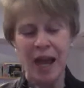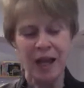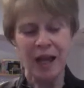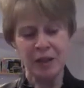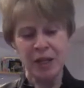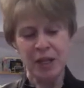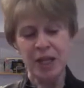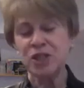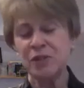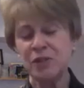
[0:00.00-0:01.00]
And
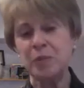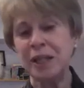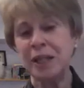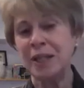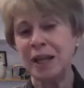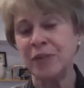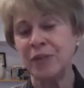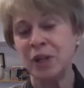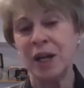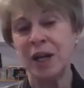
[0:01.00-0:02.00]
each of them need a
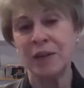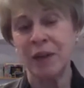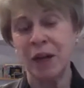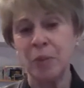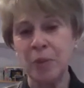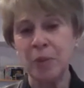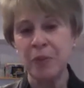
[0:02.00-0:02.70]
different kind of help.